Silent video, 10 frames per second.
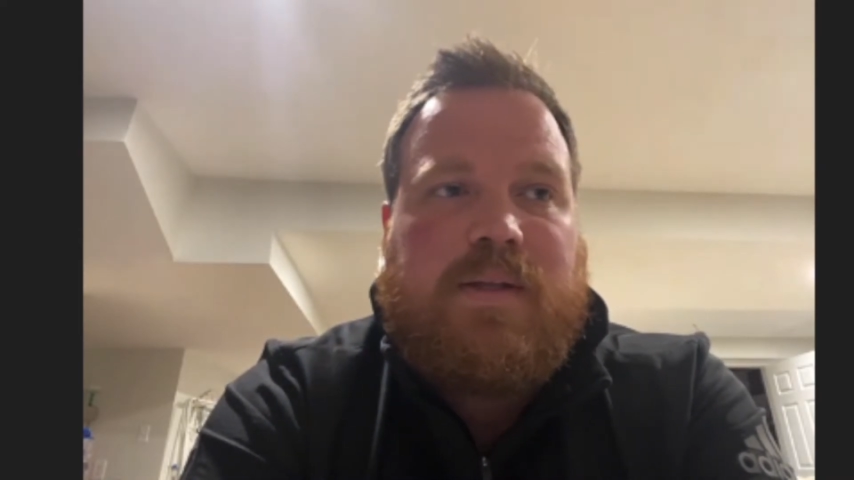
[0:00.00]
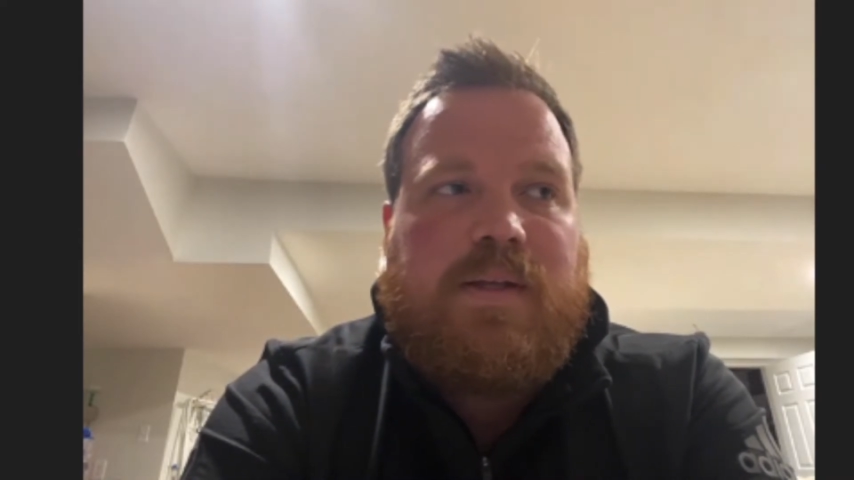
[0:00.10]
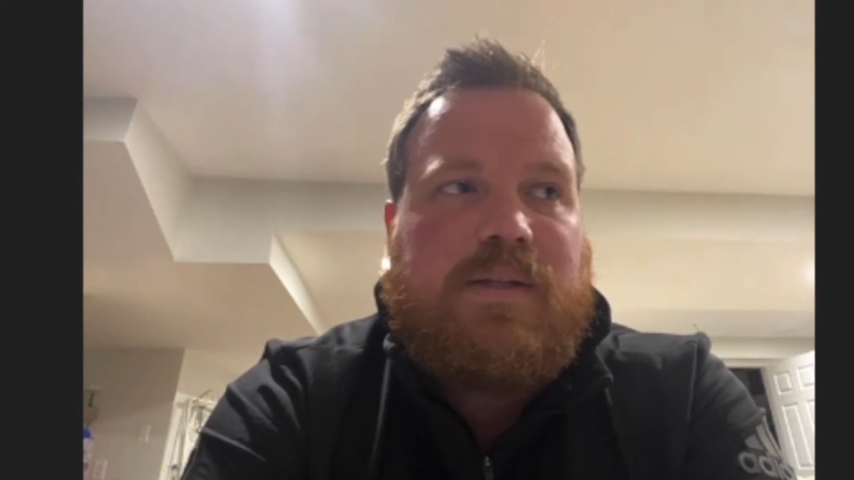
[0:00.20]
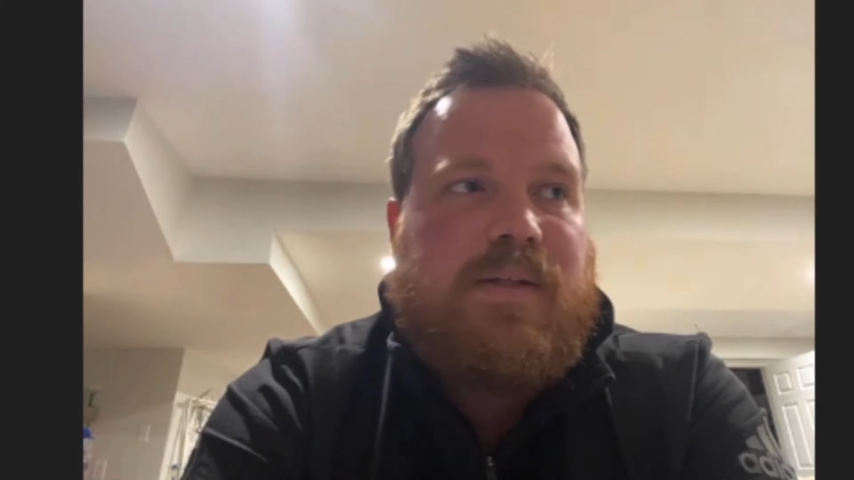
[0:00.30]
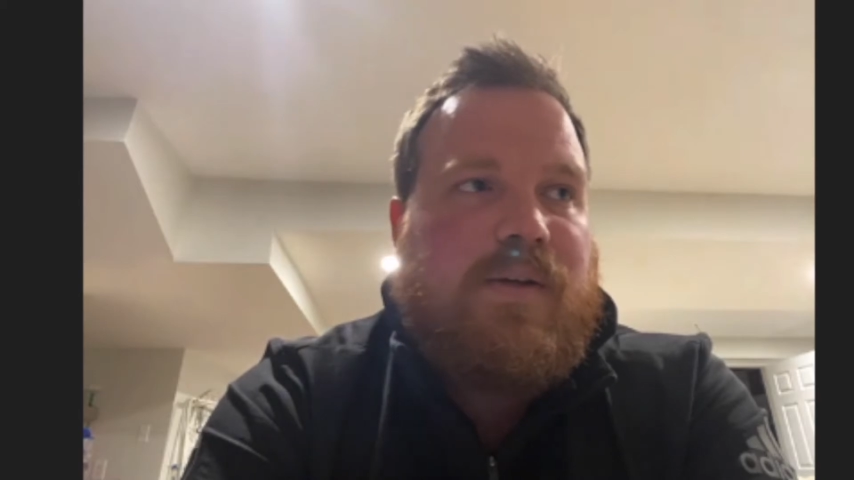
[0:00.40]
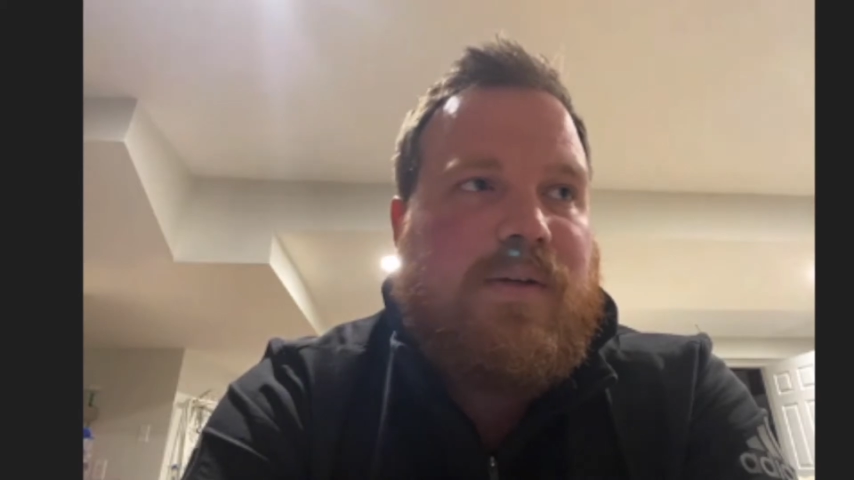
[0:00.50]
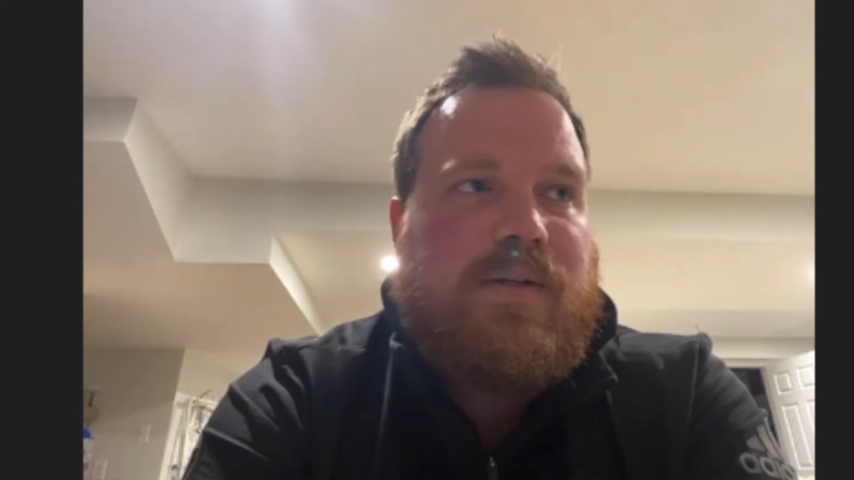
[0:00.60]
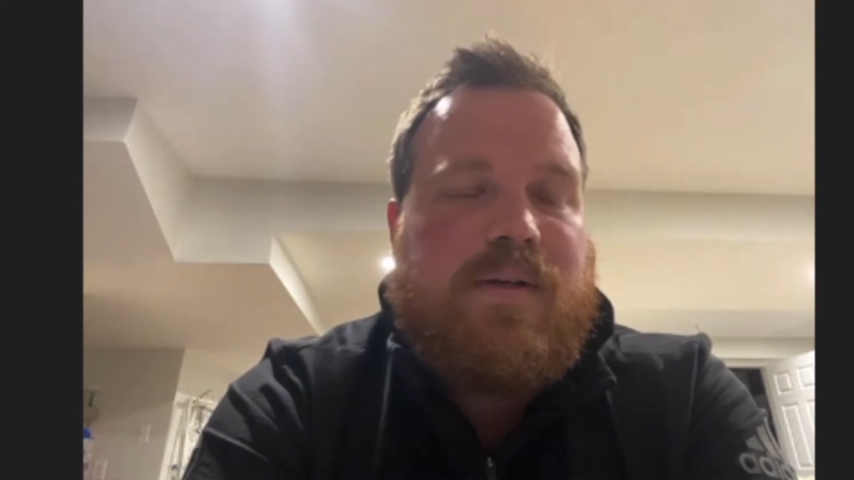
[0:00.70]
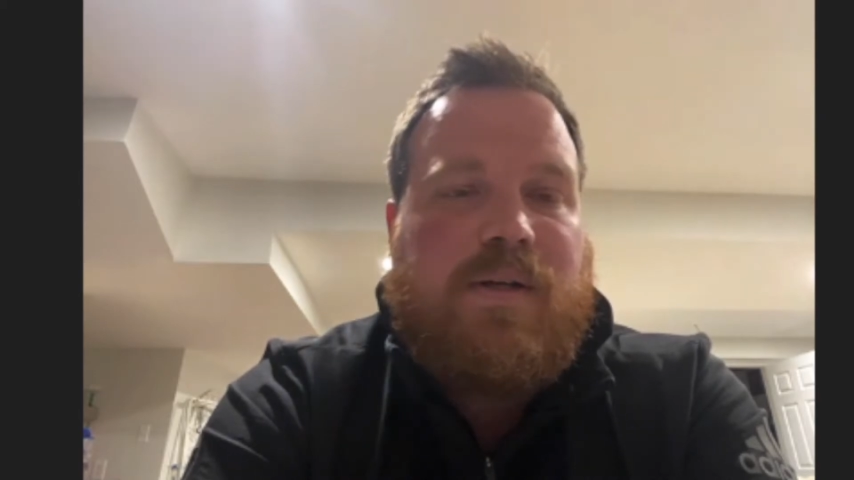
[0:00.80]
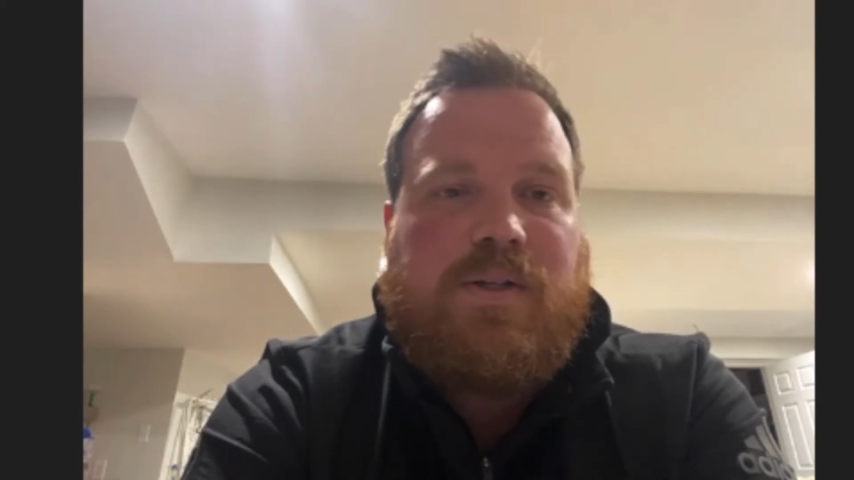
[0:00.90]
Like, this series
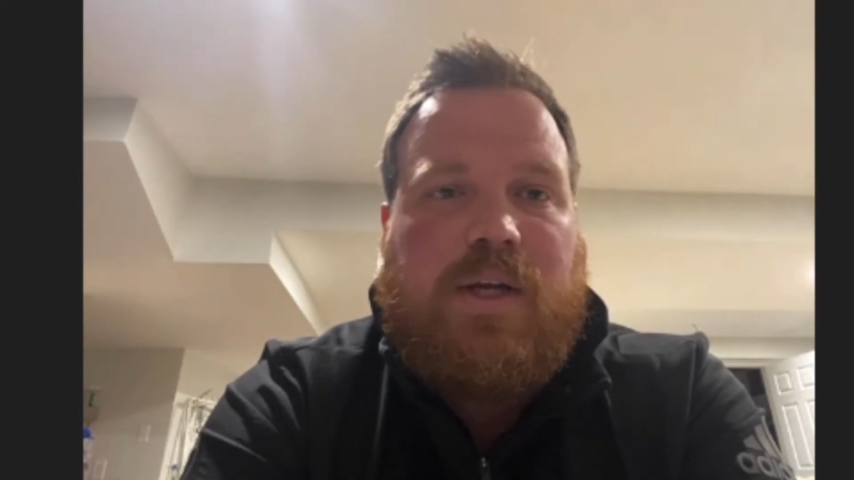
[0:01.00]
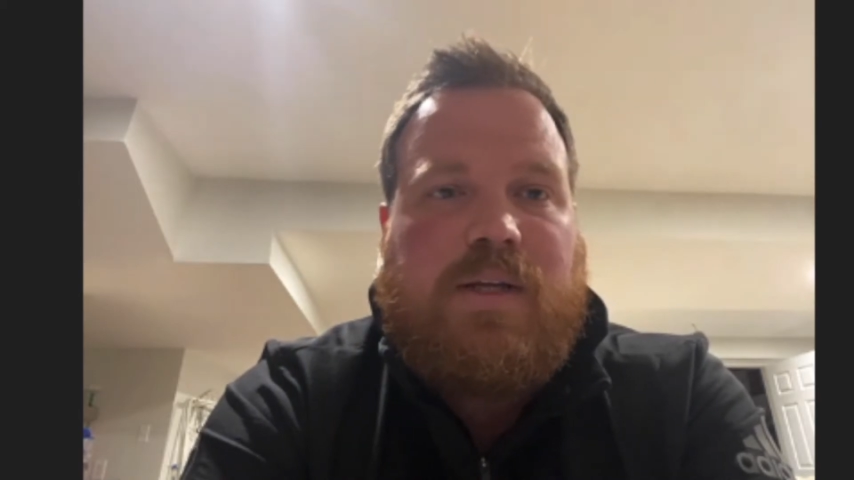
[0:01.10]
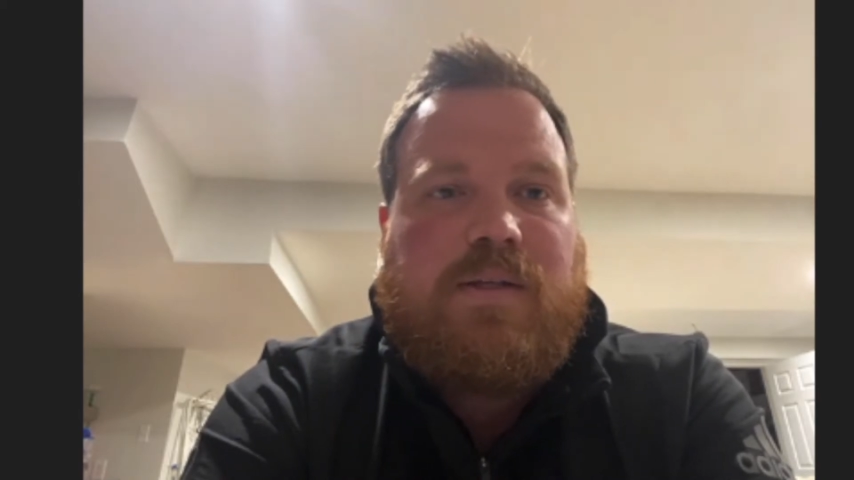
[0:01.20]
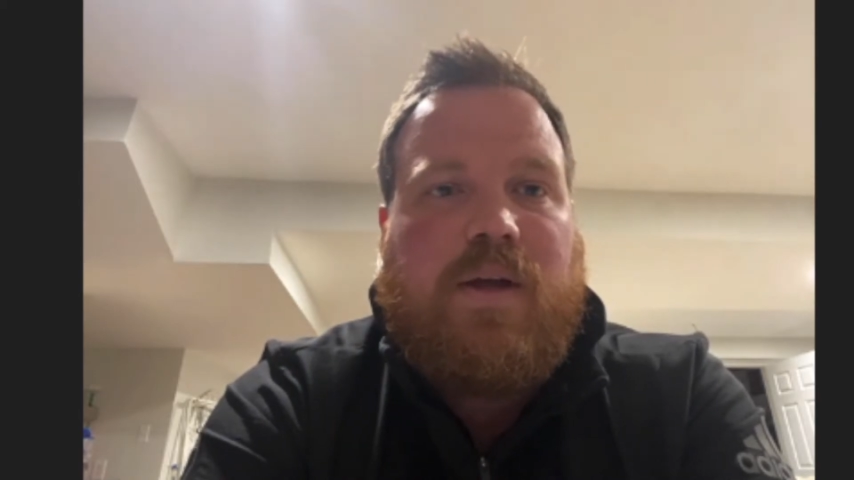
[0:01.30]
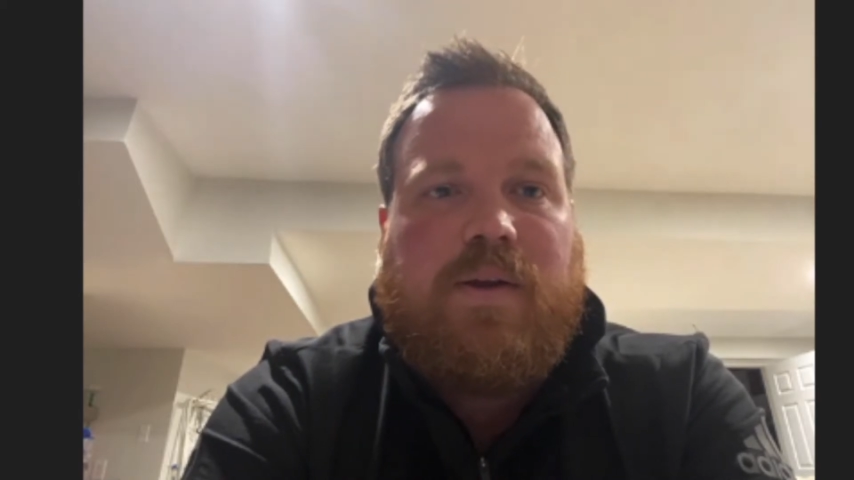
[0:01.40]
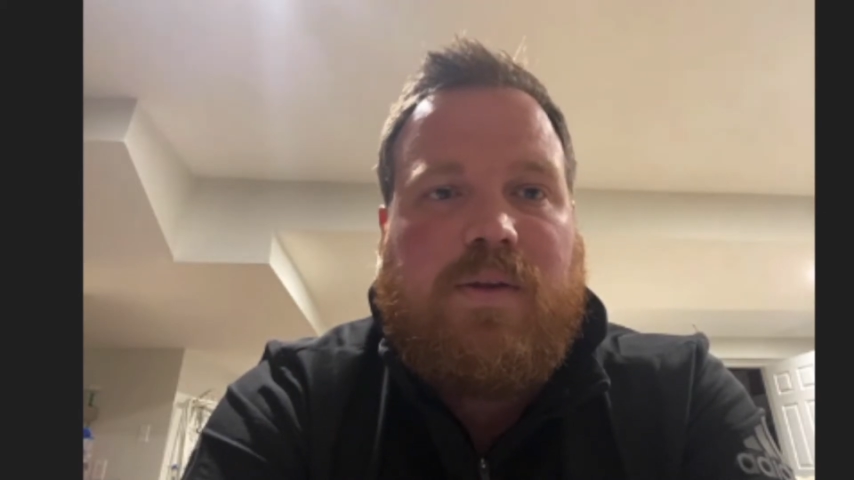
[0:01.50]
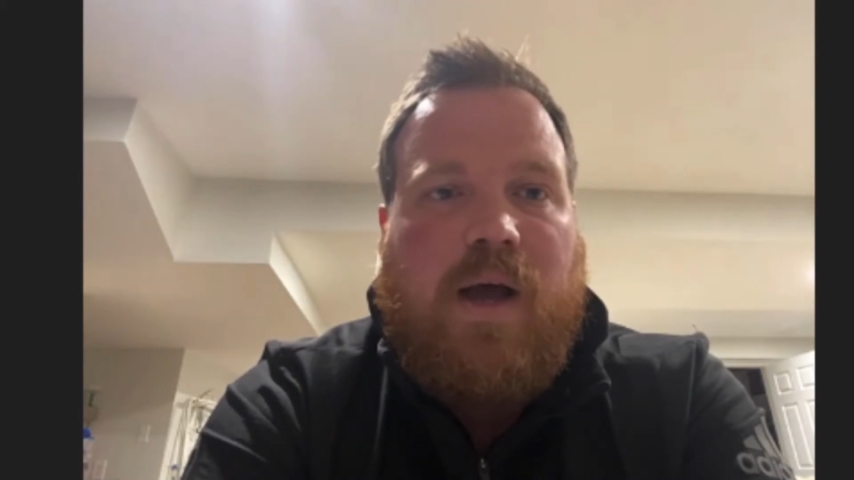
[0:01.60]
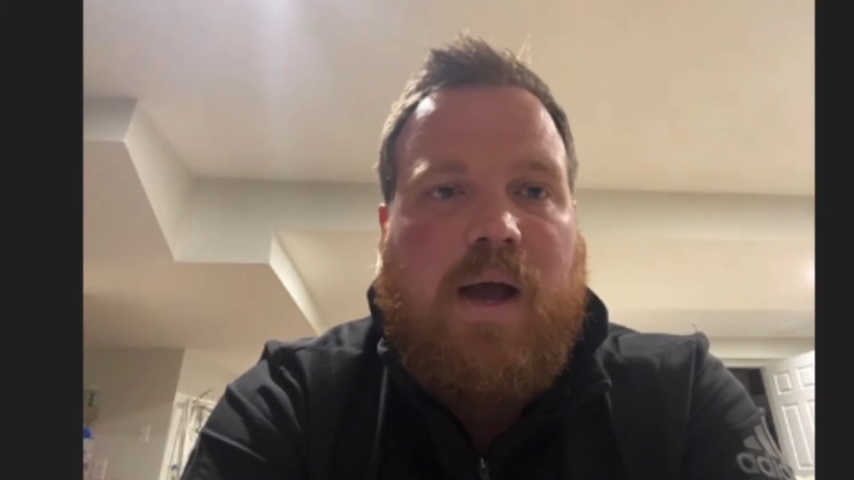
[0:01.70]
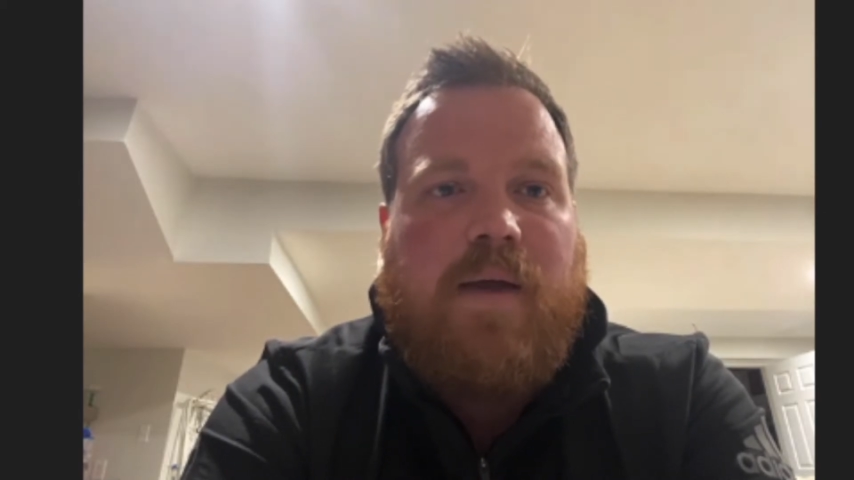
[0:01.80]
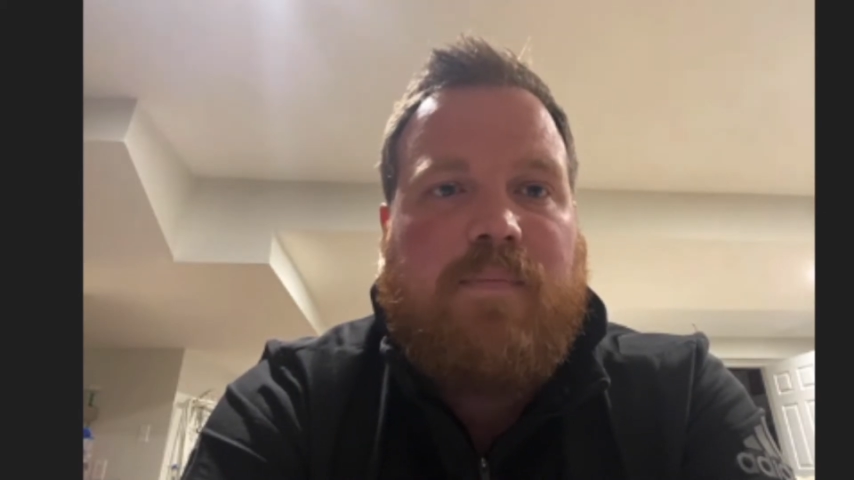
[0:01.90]
could have changed on a
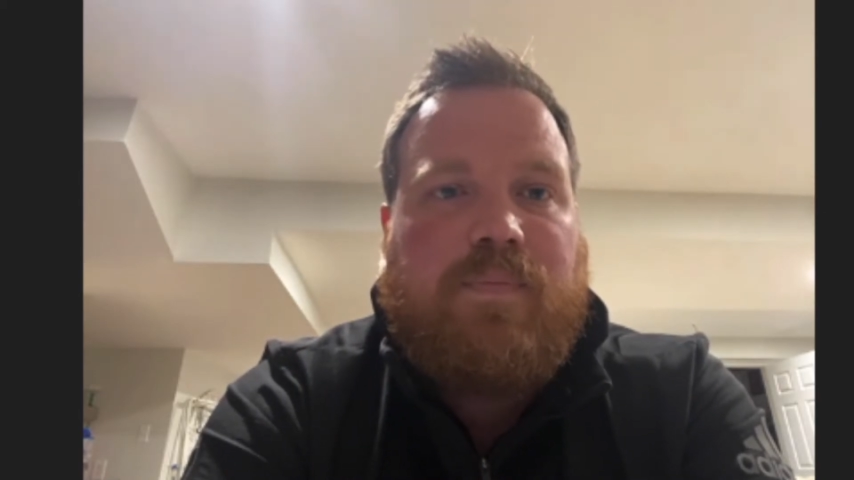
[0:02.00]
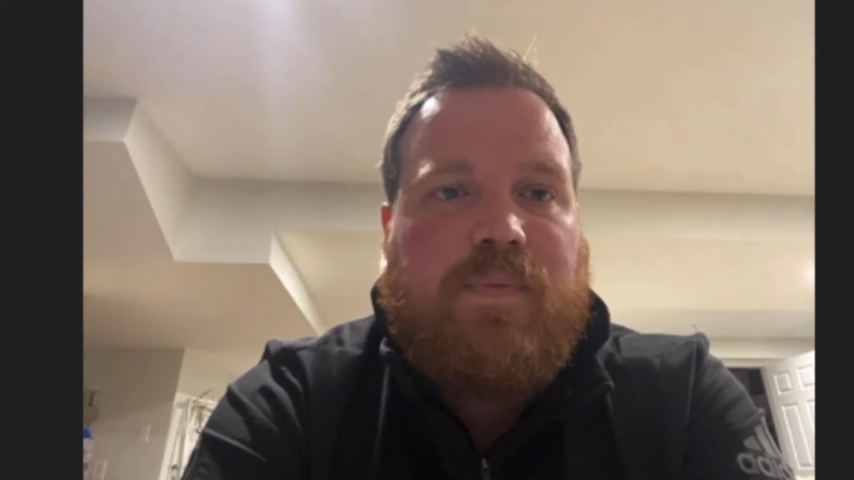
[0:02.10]
dime,